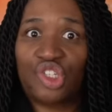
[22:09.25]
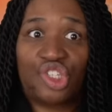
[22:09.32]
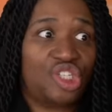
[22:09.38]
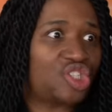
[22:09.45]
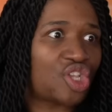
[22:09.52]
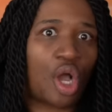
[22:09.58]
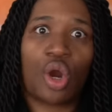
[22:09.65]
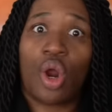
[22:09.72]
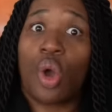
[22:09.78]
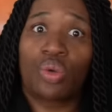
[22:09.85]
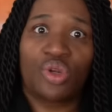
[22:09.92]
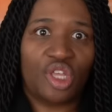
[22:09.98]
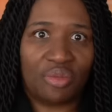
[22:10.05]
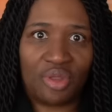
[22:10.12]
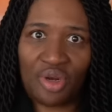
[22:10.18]
she saw her
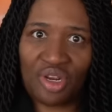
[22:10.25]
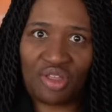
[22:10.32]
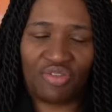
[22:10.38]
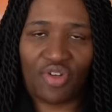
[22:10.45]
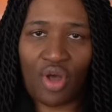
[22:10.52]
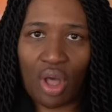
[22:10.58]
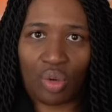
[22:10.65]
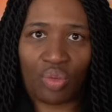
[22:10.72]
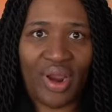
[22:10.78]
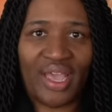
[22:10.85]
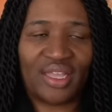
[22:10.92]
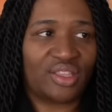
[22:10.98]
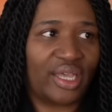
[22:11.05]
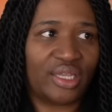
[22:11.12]
own community fall, right?